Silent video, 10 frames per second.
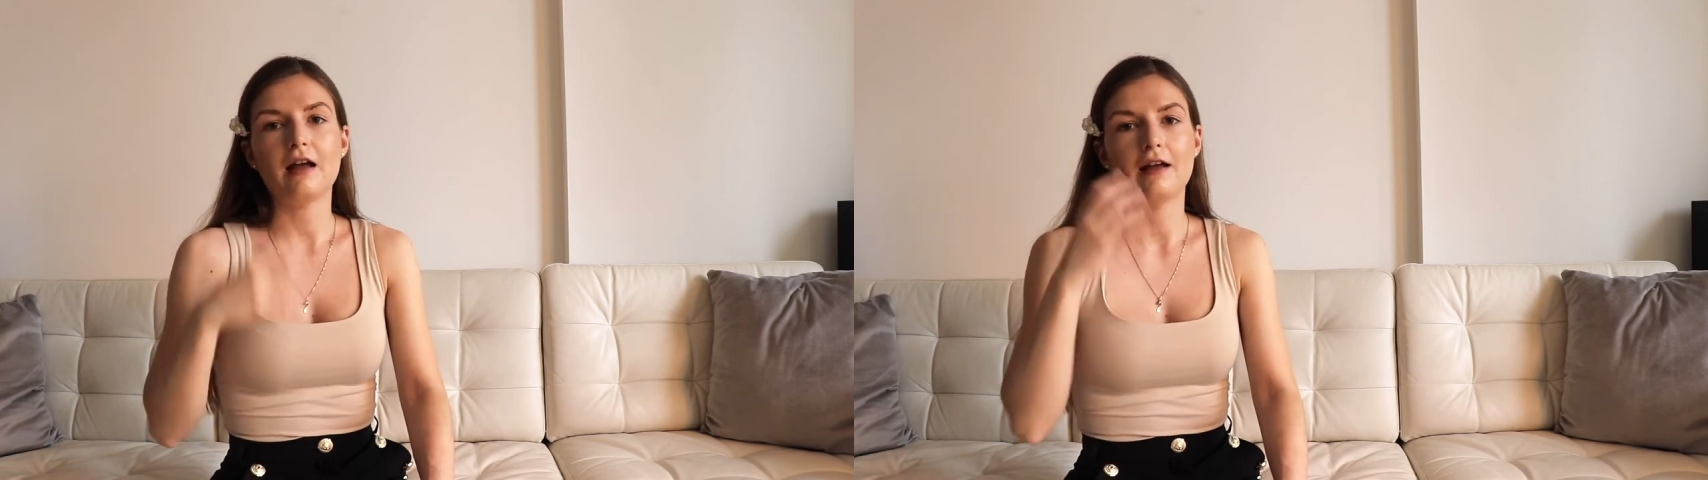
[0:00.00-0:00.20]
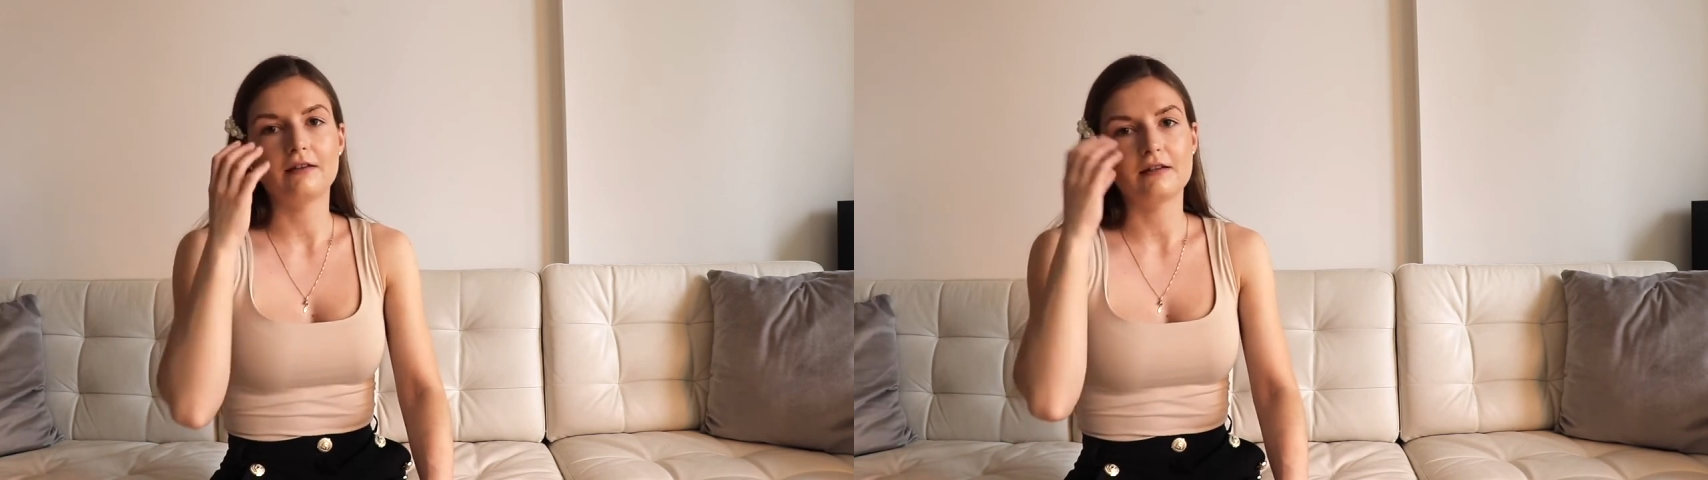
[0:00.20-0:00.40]

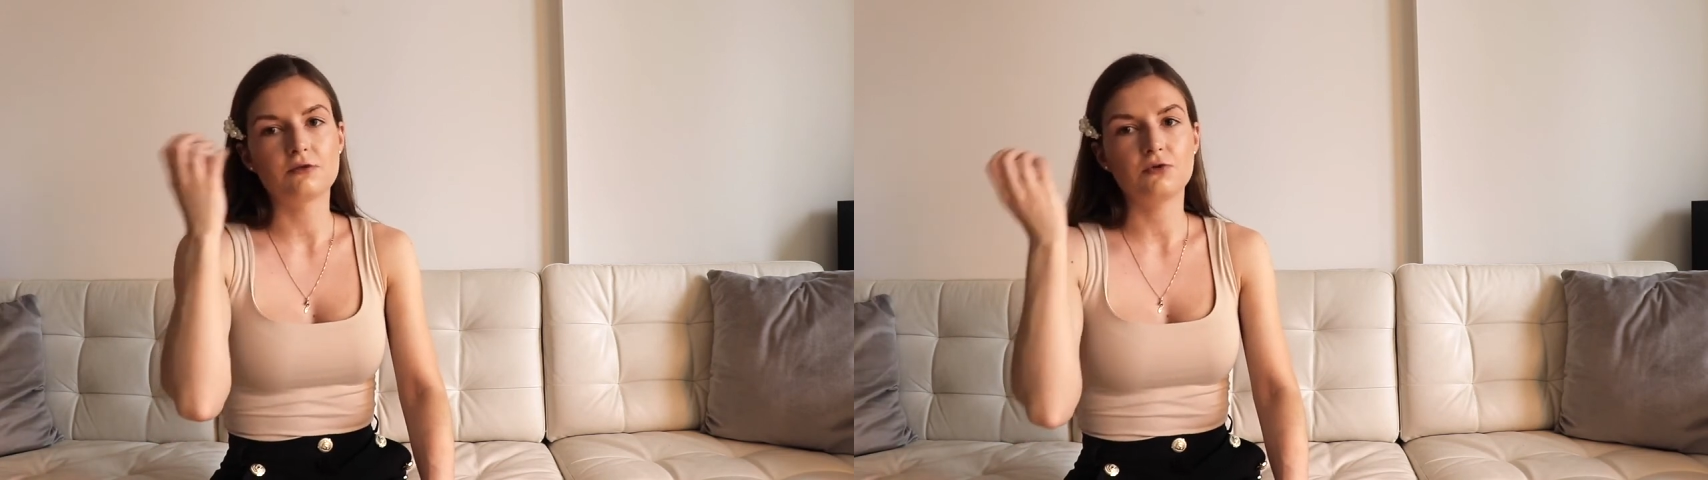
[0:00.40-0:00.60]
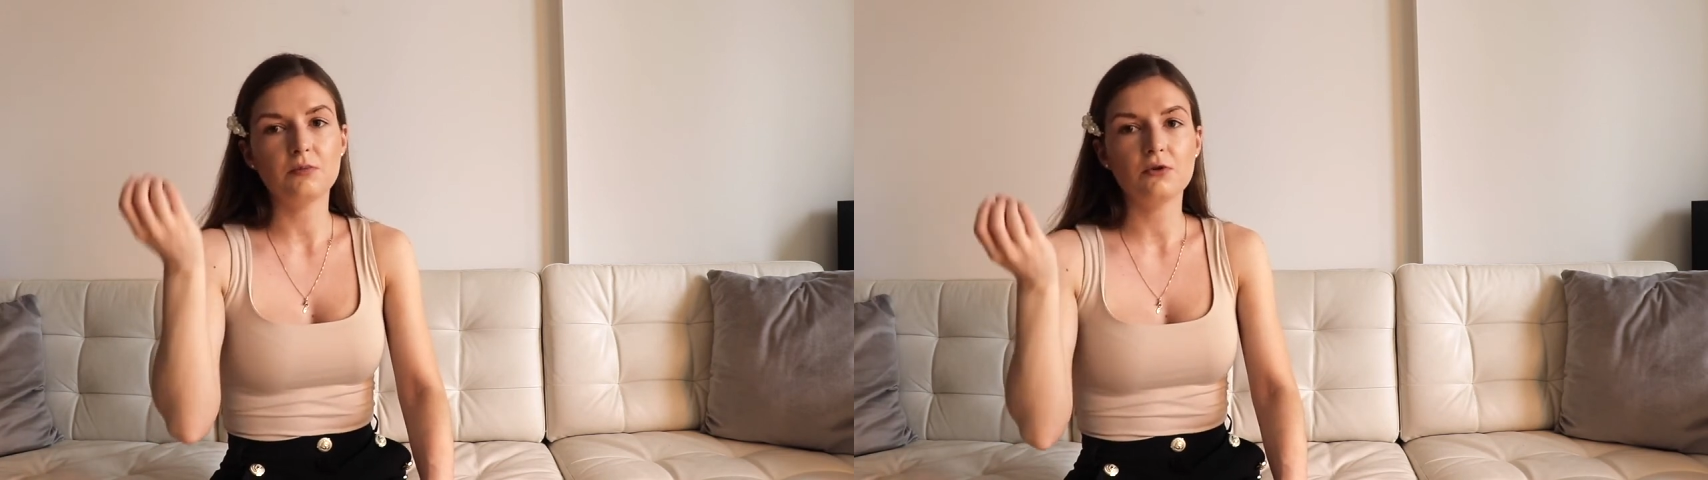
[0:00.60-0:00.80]
had
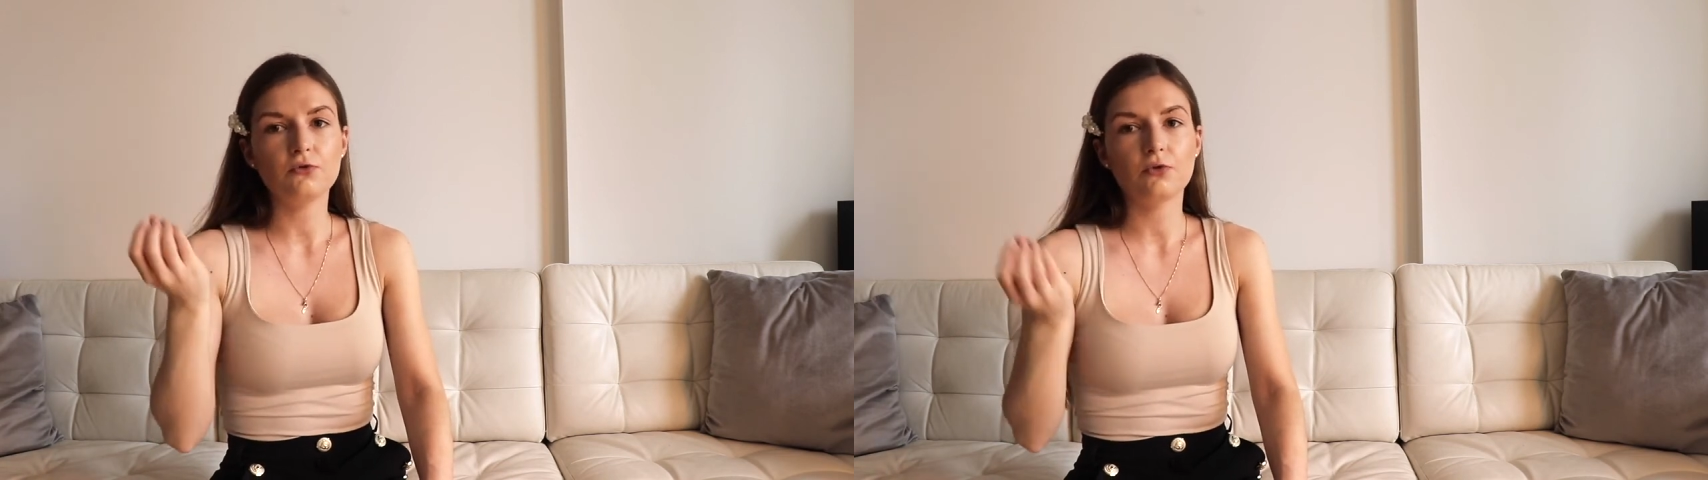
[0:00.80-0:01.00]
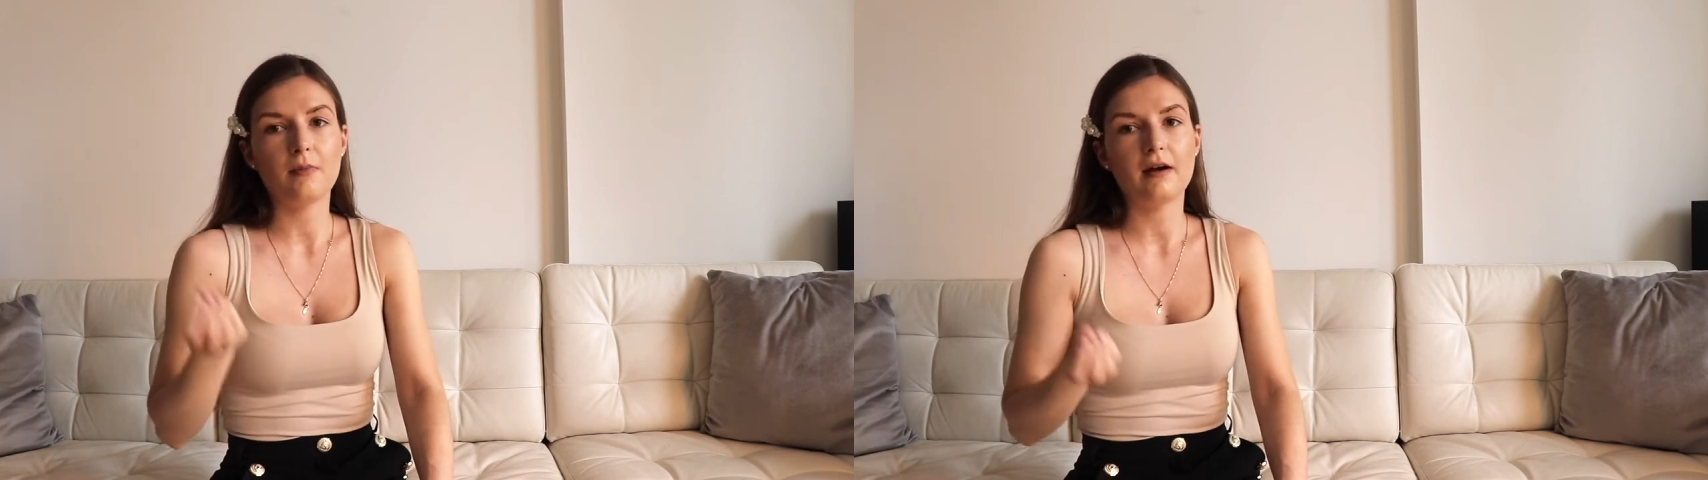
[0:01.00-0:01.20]
this removed
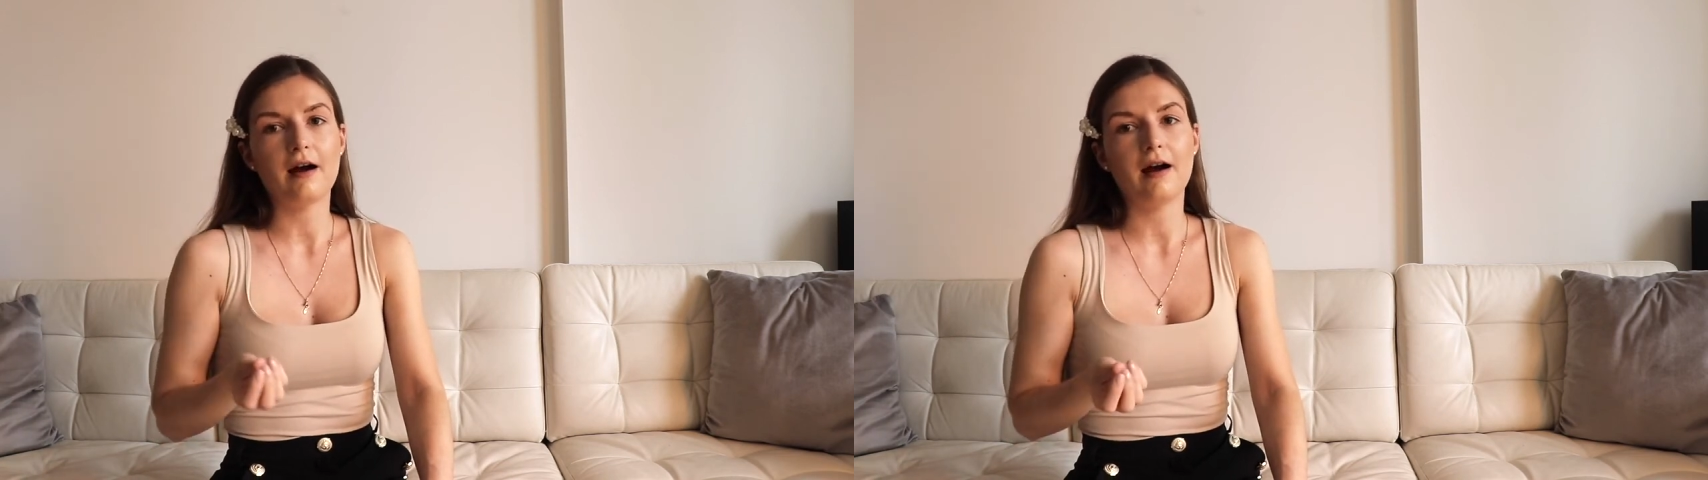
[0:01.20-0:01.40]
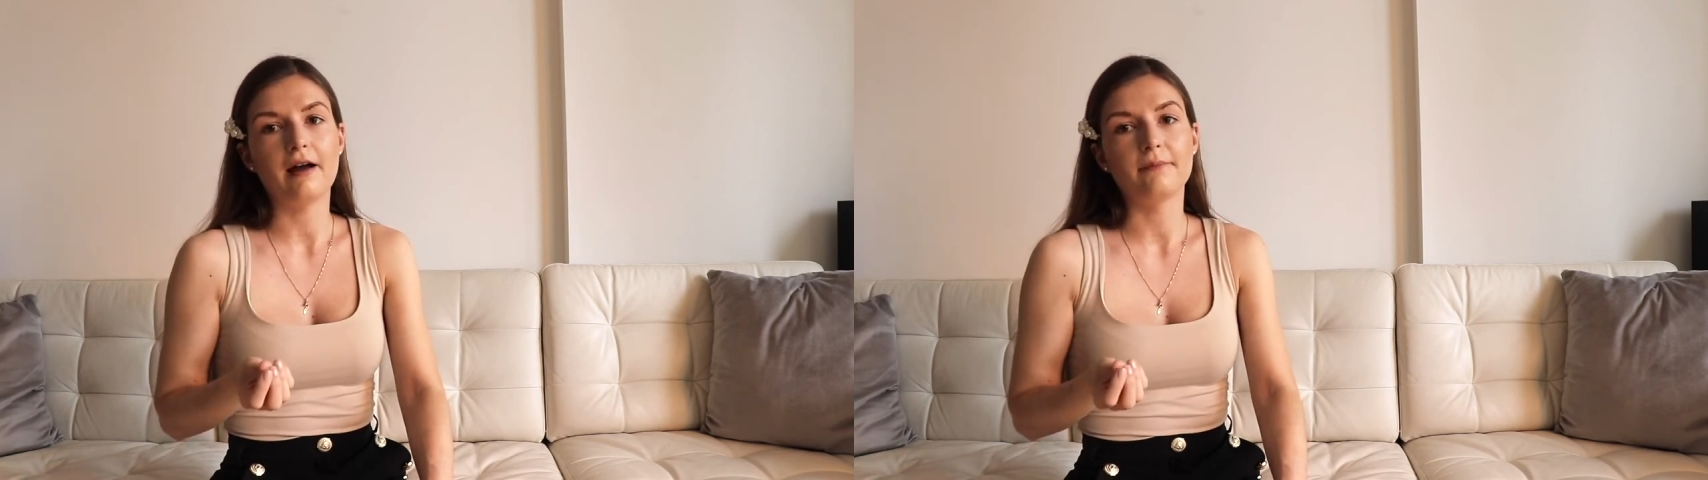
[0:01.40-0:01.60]
from my
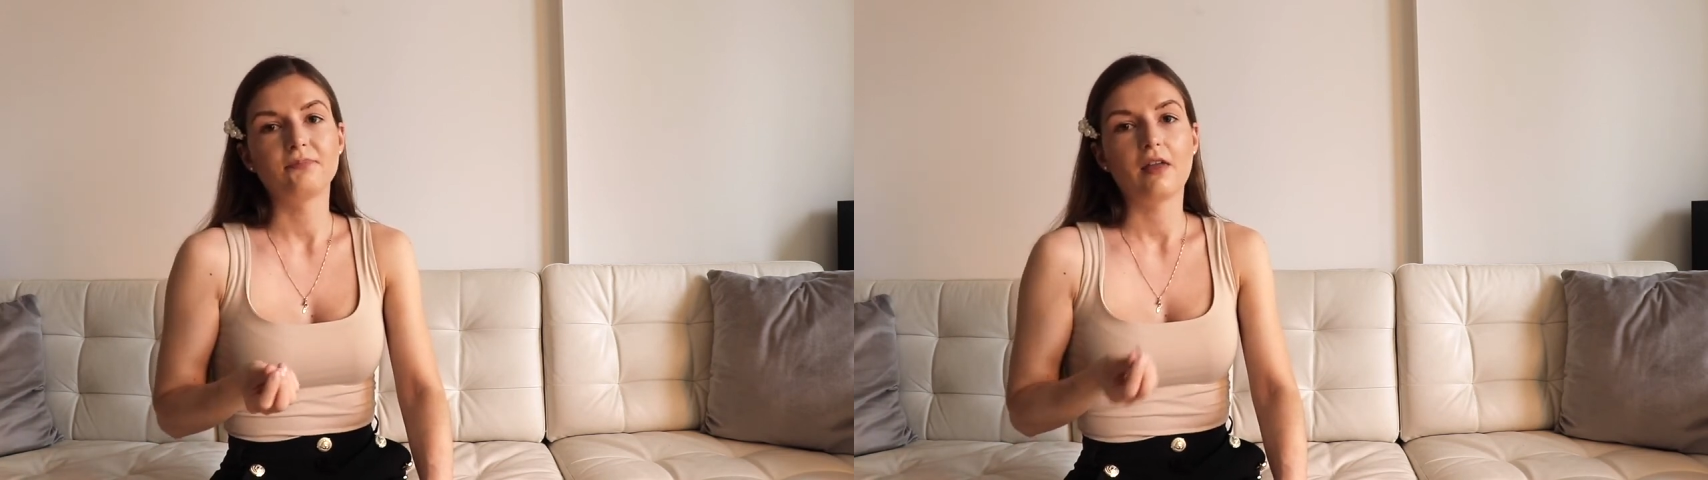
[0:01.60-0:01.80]
eye,